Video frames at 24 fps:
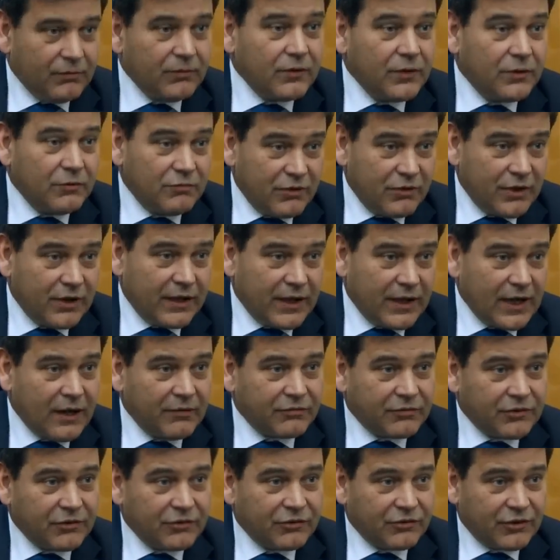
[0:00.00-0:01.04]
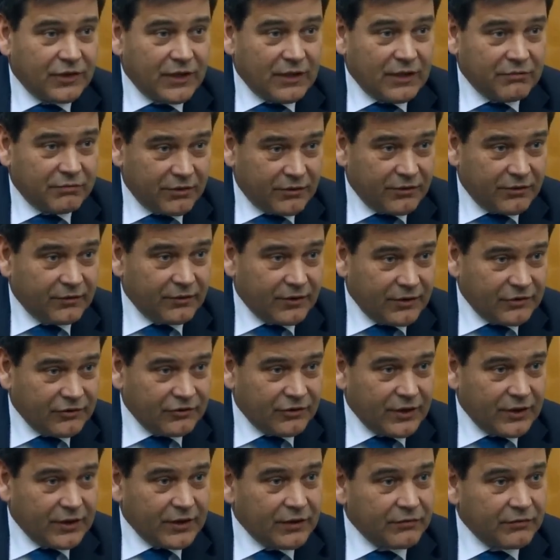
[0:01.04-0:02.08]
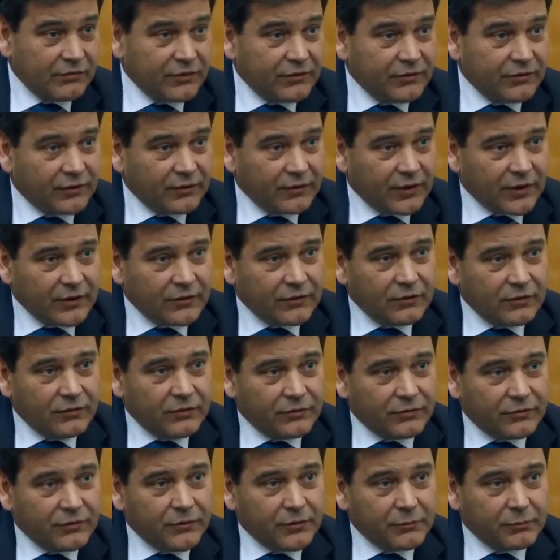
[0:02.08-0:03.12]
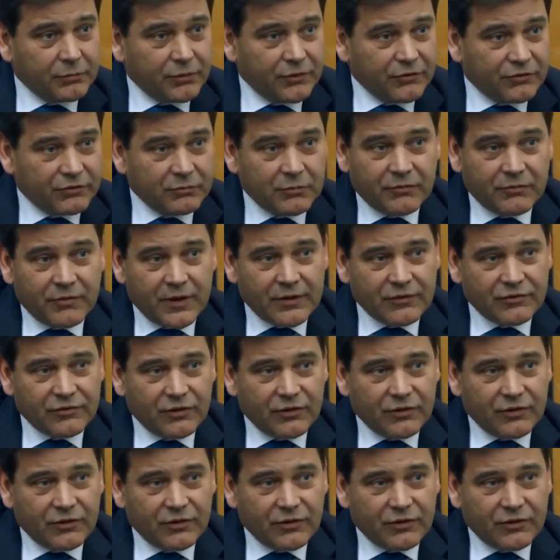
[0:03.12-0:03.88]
you really have to see everything they say and everything they do through the prism of that